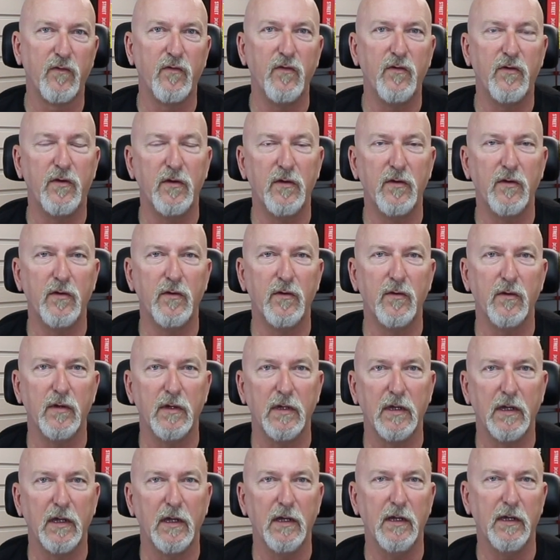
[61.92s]
to
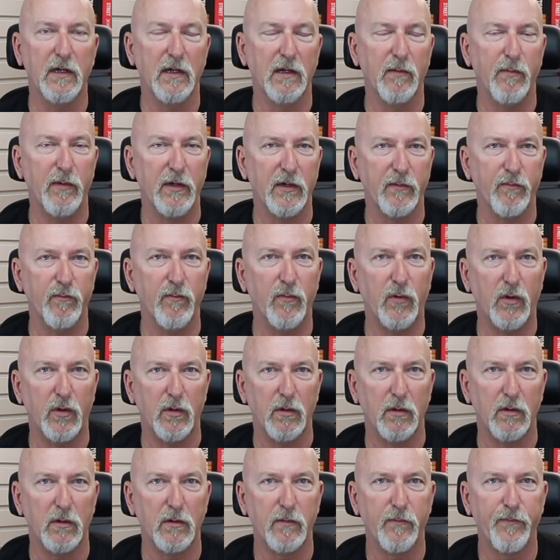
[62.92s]
do a little bit
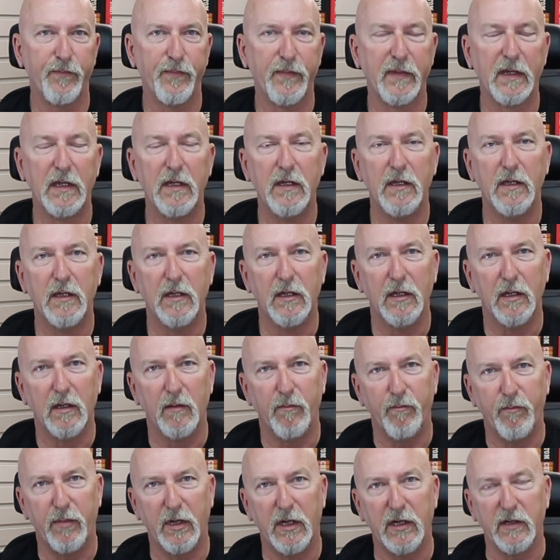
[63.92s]
more.
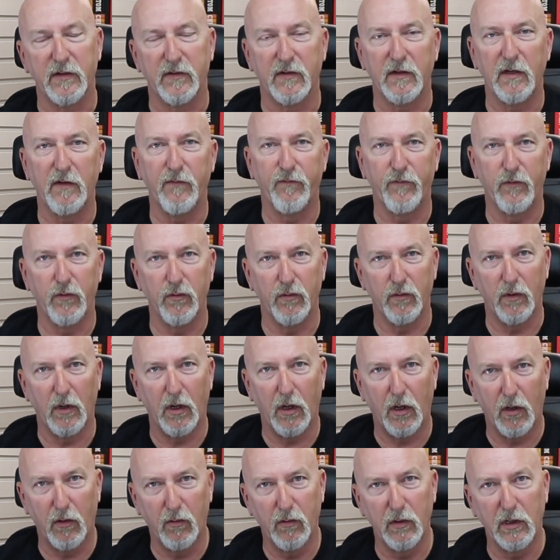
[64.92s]
But if you
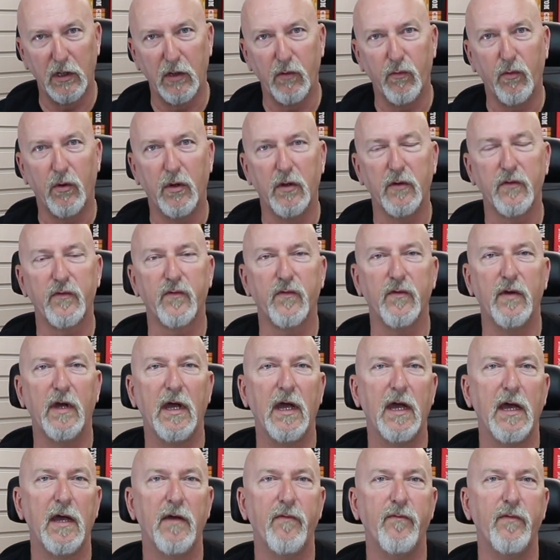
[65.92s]
only want to
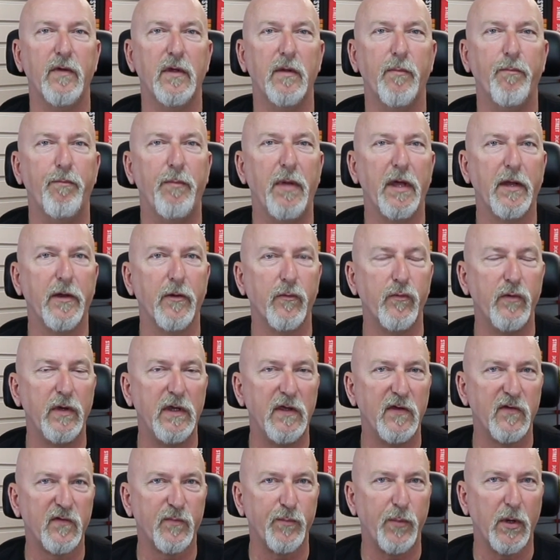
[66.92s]
have a better
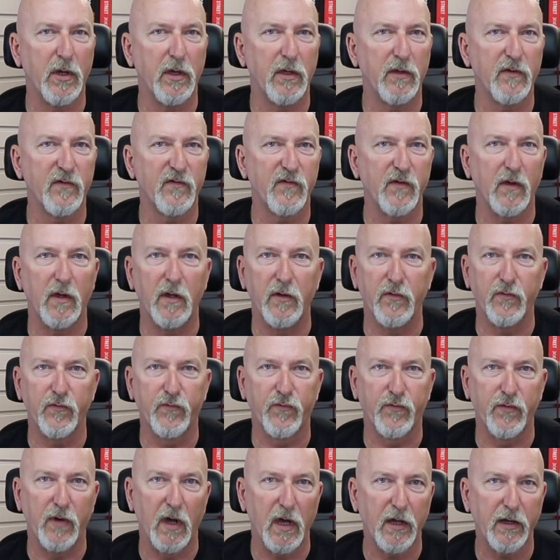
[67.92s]
response on
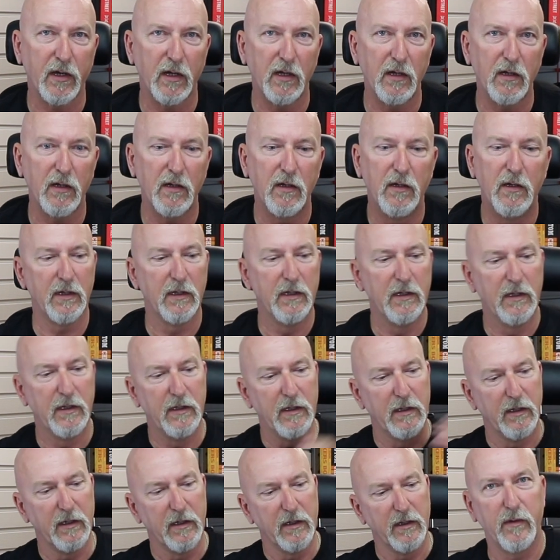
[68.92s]
throttle,
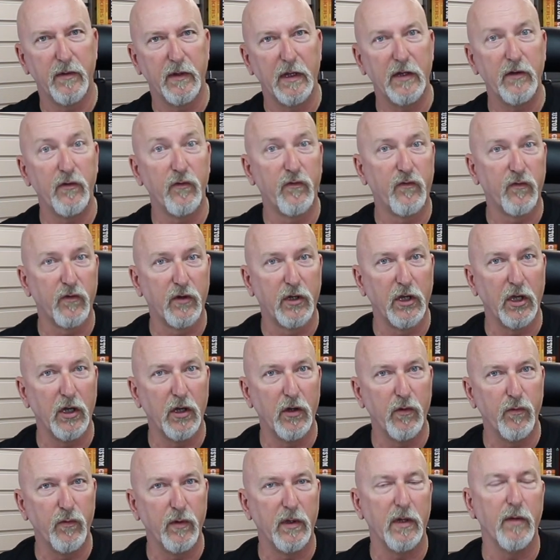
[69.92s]
then you should
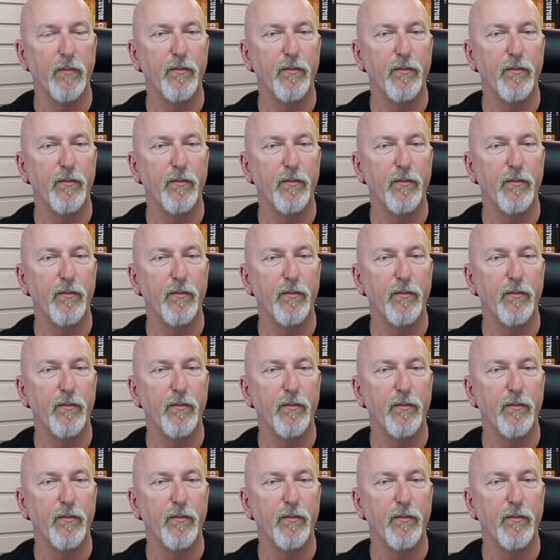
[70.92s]
go with a